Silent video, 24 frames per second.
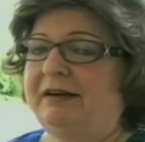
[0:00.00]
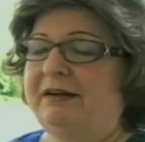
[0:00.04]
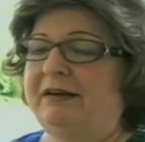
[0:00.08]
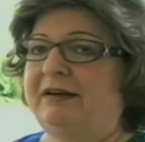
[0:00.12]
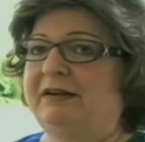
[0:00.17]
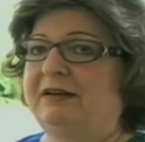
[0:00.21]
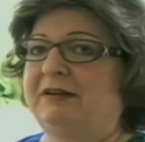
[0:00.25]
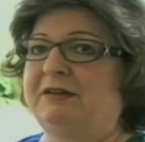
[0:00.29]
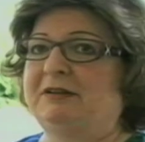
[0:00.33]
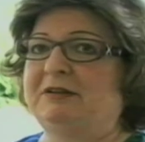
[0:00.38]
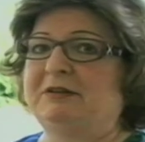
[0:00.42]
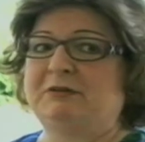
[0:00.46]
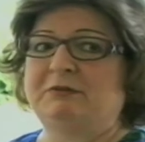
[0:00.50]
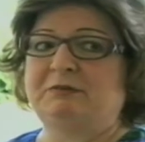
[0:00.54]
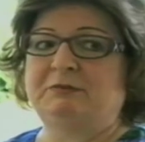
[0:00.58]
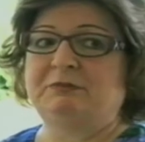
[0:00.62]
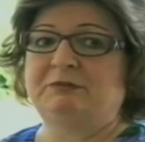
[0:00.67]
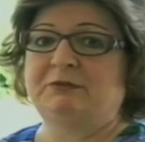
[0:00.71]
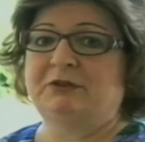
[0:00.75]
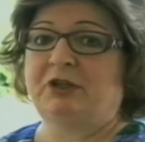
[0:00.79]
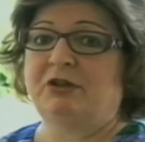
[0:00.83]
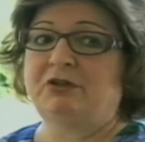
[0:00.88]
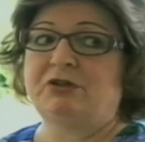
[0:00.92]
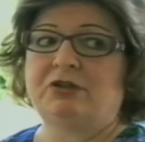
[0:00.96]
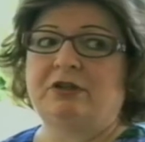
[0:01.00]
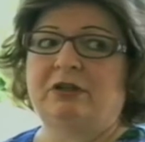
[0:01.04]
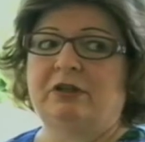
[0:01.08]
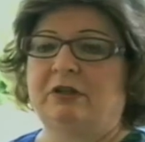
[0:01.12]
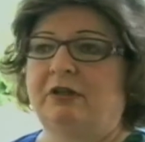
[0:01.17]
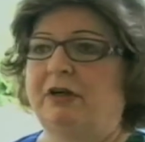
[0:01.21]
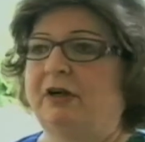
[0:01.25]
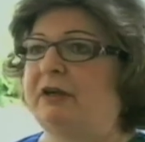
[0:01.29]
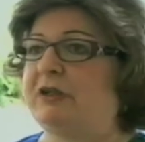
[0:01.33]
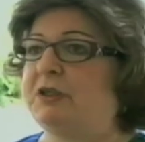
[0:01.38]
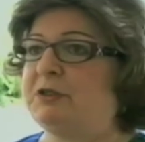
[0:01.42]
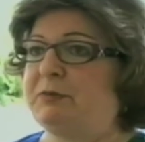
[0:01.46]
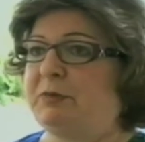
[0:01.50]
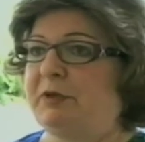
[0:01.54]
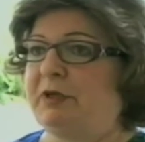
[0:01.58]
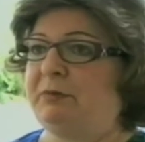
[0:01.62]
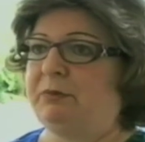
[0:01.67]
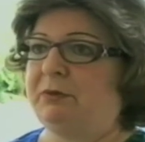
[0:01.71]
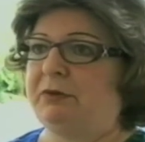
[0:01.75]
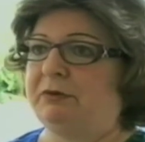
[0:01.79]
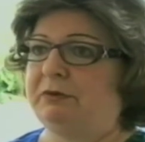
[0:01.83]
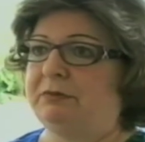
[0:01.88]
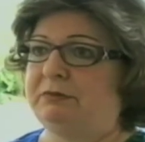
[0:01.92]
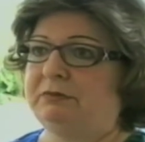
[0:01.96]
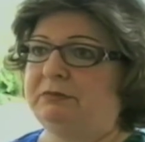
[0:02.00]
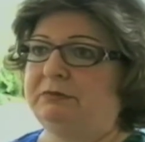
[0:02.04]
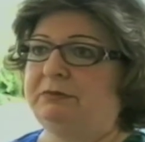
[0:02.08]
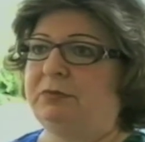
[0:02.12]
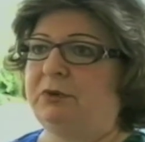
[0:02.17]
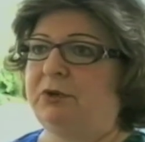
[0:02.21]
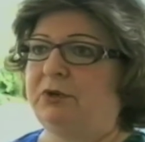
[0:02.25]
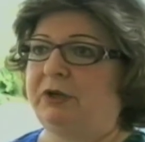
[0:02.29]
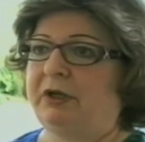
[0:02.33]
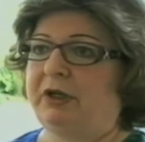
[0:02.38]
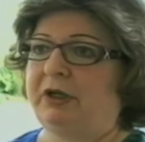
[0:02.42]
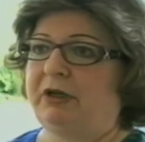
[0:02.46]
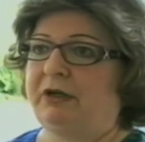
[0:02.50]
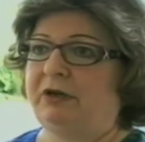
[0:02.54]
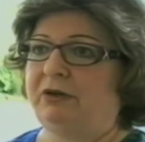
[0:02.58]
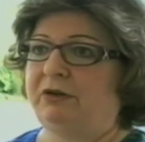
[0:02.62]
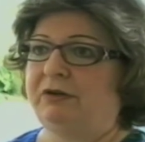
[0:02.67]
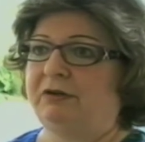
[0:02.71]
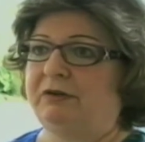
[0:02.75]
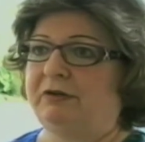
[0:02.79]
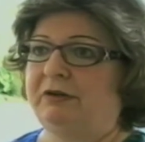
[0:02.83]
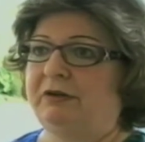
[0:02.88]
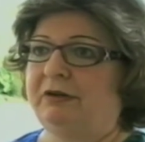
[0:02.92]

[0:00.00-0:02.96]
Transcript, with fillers: Um, Dr. Collada's people park here,